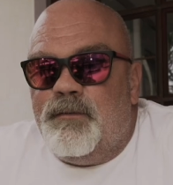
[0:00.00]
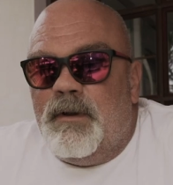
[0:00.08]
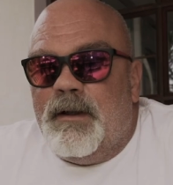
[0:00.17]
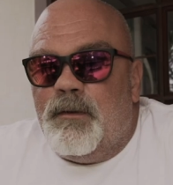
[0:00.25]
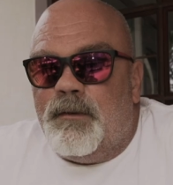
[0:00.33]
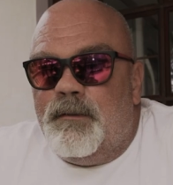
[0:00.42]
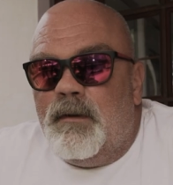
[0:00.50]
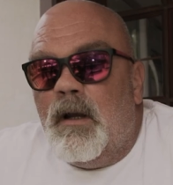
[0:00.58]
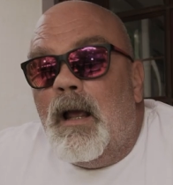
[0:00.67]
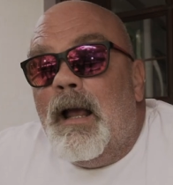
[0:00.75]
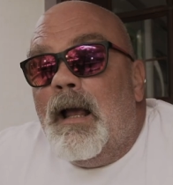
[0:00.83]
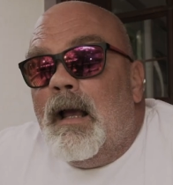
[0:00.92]
will be good.
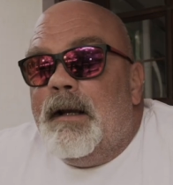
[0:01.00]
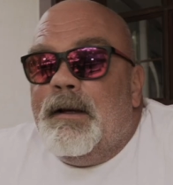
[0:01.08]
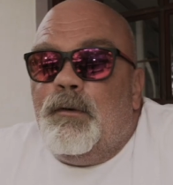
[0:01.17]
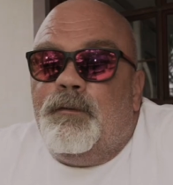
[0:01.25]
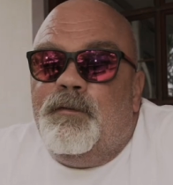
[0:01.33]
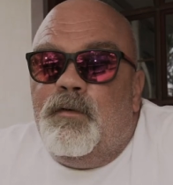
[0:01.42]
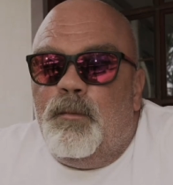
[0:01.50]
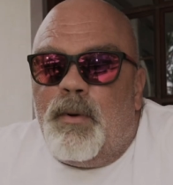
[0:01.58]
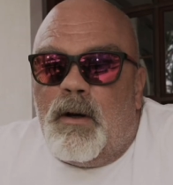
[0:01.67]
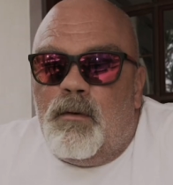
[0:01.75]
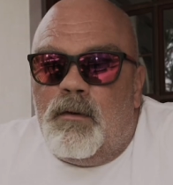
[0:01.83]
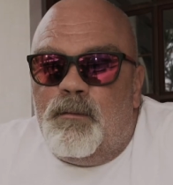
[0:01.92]
And then on full
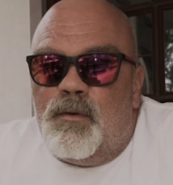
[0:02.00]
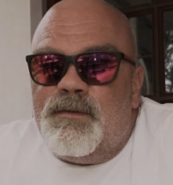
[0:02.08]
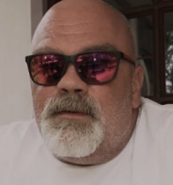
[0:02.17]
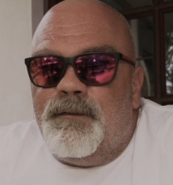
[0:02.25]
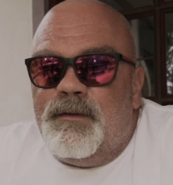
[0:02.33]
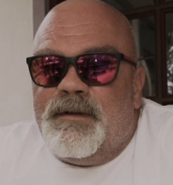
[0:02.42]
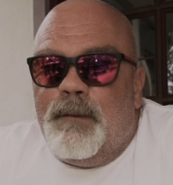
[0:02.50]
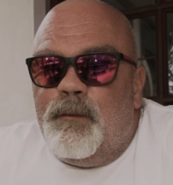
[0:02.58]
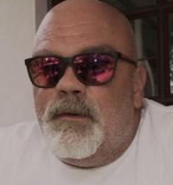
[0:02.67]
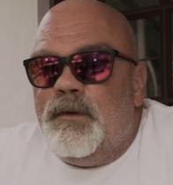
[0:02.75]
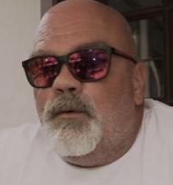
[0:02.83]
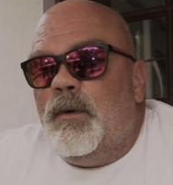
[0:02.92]
power, most of the time
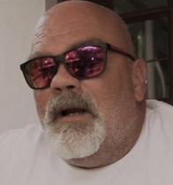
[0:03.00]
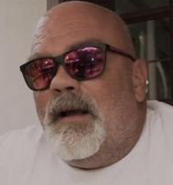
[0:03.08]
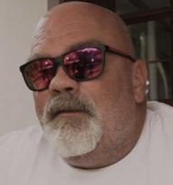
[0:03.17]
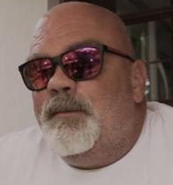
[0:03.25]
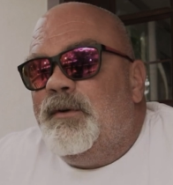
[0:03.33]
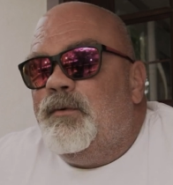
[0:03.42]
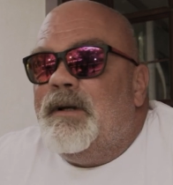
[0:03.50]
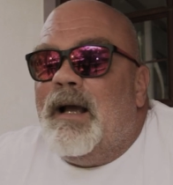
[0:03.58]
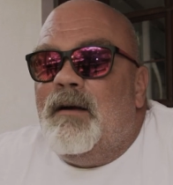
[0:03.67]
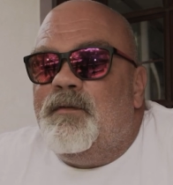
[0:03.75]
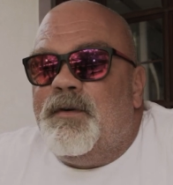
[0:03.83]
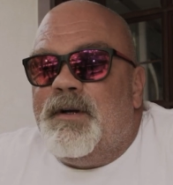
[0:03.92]
you will have between
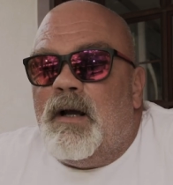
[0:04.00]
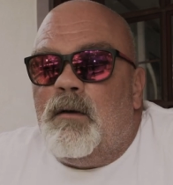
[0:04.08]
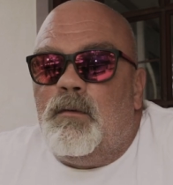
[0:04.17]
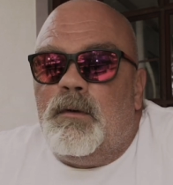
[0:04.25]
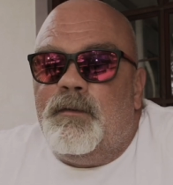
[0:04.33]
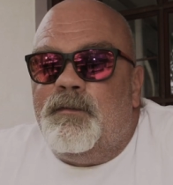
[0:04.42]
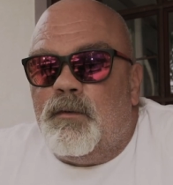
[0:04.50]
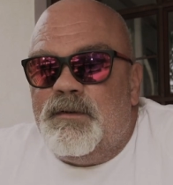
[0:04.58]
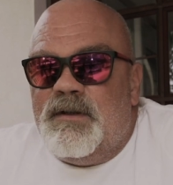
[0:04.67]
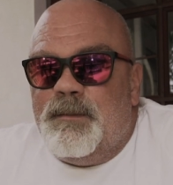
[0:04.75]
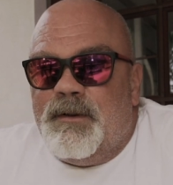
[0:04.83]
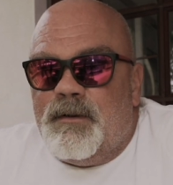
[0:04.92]
half an hour and
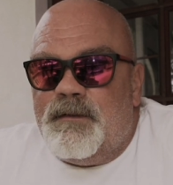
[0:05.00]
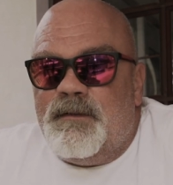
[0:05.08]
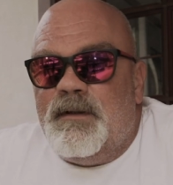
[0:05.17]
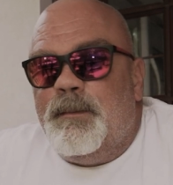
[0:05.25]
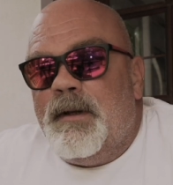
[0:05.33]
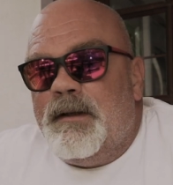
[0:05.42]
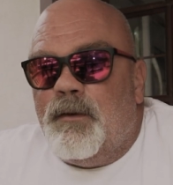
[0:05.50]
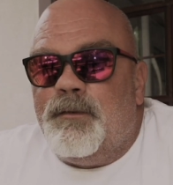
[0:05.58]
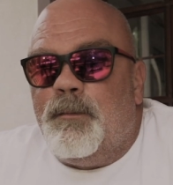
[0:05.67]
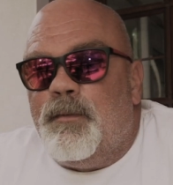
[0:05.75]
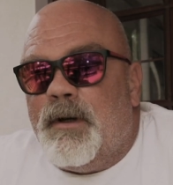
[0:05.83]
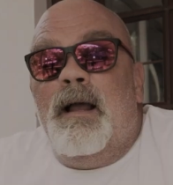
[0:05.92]
40 minutes, depending on the
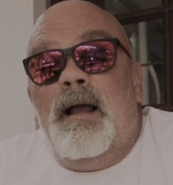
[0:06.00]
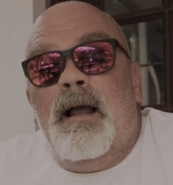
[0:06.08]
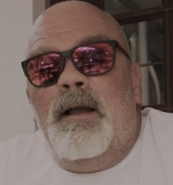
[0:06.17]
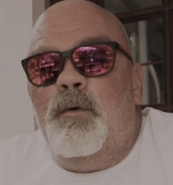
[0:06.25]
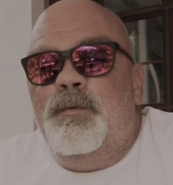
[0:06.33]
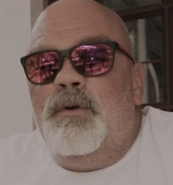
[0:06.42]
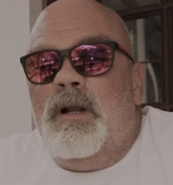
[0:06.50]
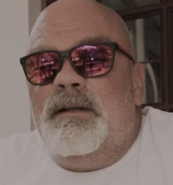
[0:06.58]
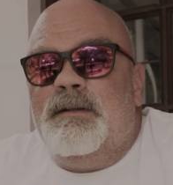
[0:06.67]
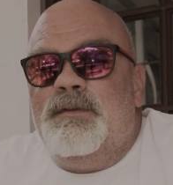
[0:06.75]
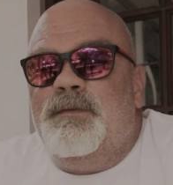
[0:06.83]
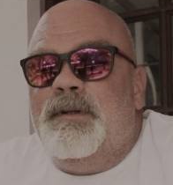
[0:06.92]
brand. I hope you
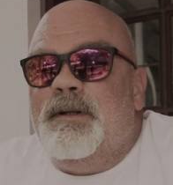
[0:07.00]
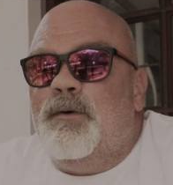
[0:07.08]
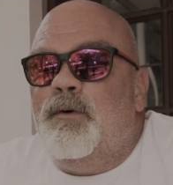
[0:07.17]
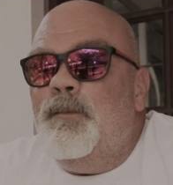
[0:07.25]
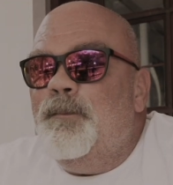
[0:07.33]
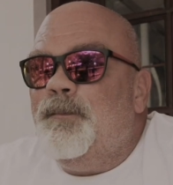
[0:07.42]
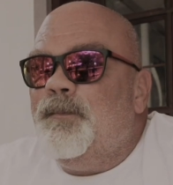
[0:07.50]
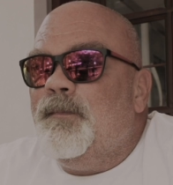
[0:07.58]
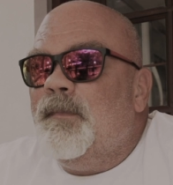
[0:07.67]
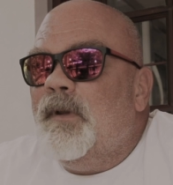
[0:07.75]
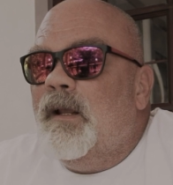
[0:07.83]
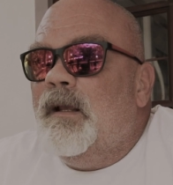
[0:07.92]
like this video.
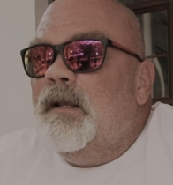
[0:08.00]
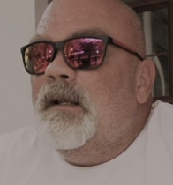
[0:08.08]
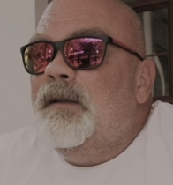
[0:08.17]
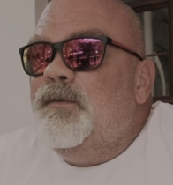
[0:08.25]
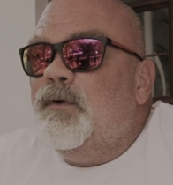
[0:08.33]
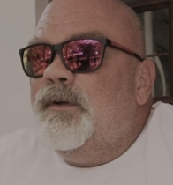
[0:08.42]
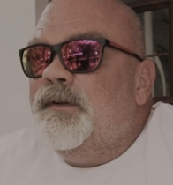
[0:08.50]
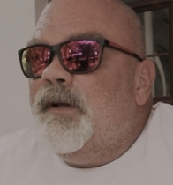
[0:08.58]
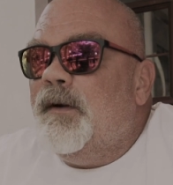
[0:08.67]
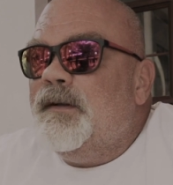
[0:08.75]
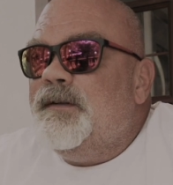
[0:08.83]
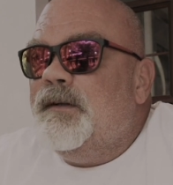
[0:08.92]
If you're
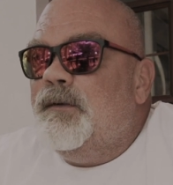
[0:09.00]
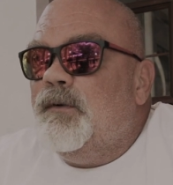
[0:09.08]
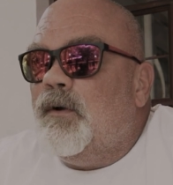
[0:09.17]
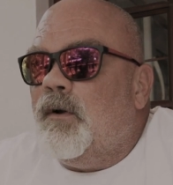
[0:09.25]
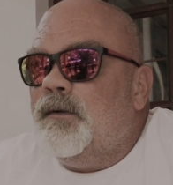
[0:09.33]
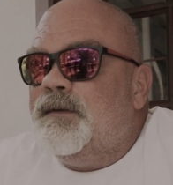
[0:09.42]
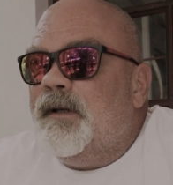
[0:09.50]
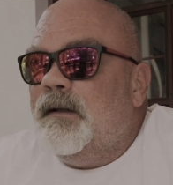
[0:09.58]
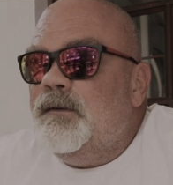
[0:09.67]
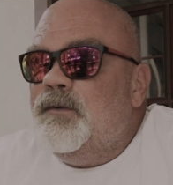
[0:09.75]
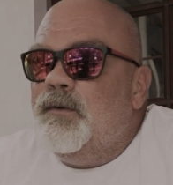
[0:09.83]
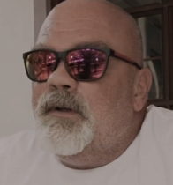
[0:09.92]
interested in the
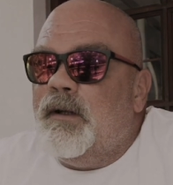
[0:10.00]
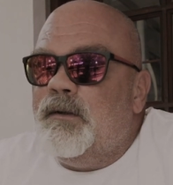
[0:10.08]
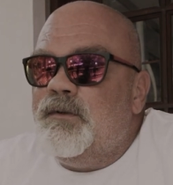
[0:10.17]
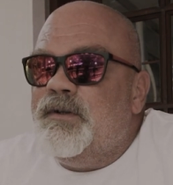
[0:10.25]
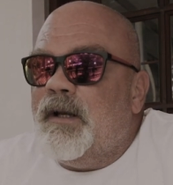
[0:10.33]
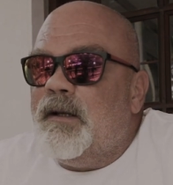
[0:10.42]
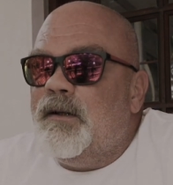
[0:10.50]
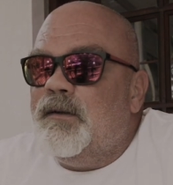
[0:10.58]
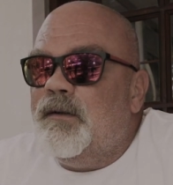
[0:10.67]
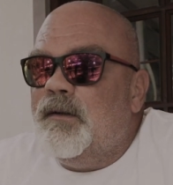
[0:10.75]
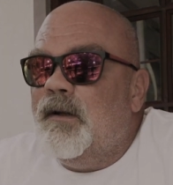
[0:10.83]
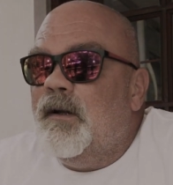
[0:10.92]
content, you can check
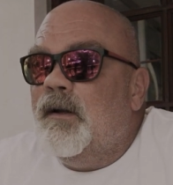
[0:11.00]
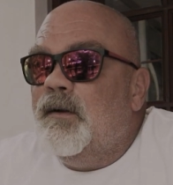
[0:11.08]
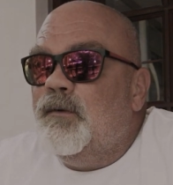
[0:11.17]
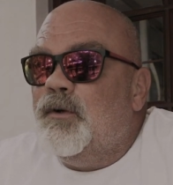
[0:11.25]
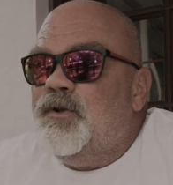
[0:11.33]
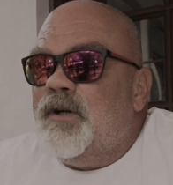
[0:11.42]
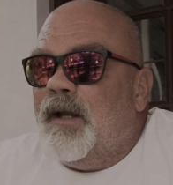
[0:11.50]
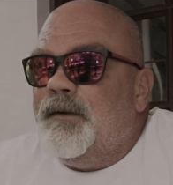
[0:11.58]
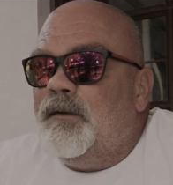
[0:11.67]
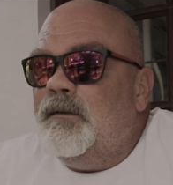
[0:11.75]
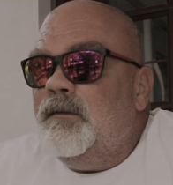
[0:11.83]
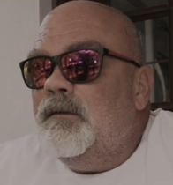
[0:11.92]
the
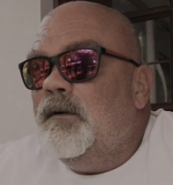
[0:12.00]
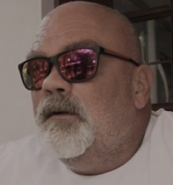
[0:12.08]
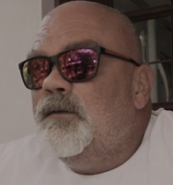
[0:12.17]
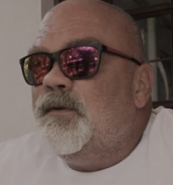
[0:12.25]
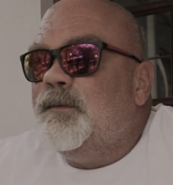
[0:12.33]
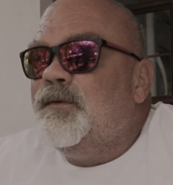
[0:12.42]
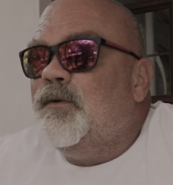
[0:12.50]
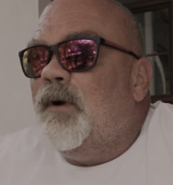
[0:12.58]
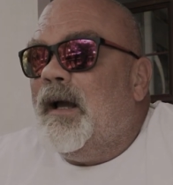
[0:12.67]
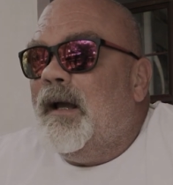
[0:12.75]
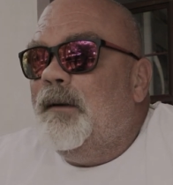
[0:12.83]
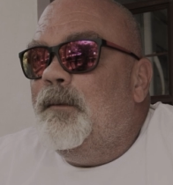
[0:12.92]
channel,
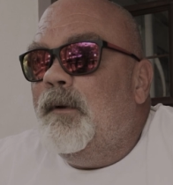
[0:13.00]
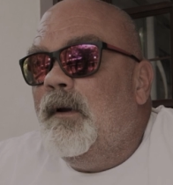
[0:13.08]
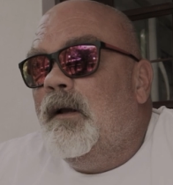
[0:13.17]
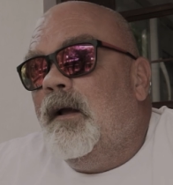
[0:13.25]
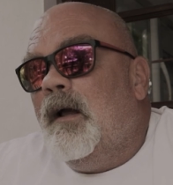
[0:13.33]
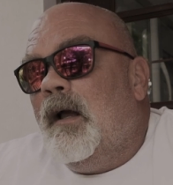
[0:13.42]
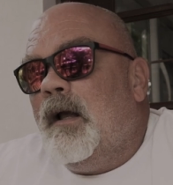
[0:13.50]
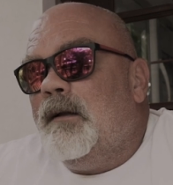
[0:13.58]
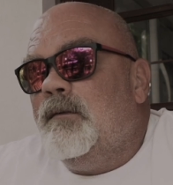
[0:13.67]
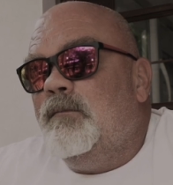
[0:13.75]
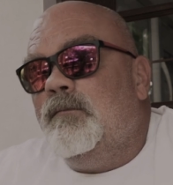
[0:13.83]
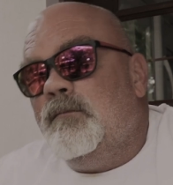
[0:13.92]
subscribe,
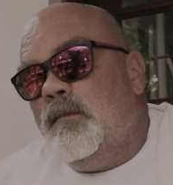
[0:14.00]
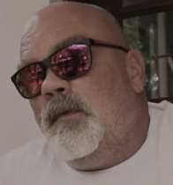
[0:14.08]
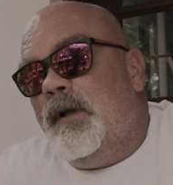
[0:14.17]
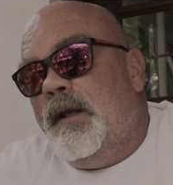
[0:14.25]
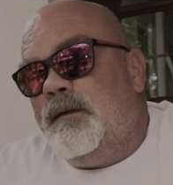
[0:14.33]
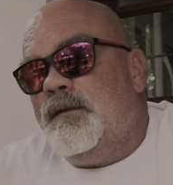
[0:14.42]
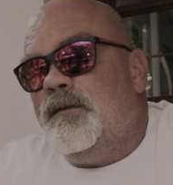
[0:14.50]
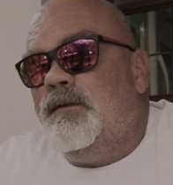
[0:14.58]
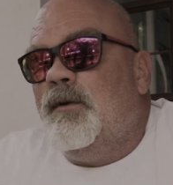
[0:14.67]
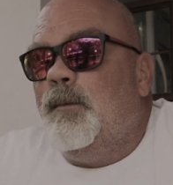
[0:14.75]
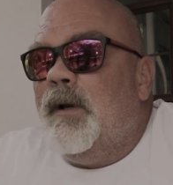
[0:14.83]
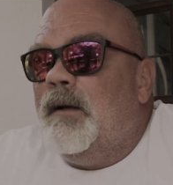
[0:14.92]
and hit
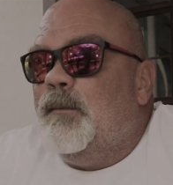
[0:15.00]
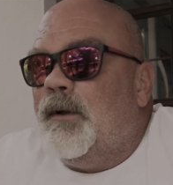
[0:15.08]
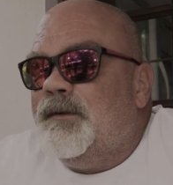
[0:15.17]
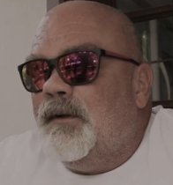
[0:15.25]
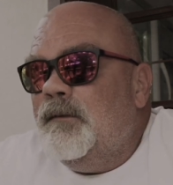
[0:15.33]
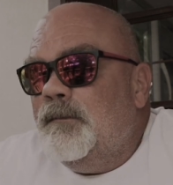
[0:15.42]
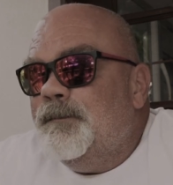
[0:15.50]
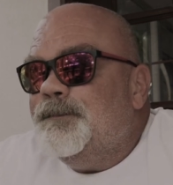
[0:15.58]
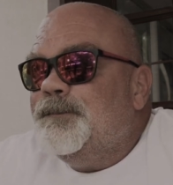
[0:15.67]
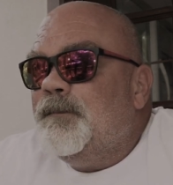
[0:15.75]
the bell button.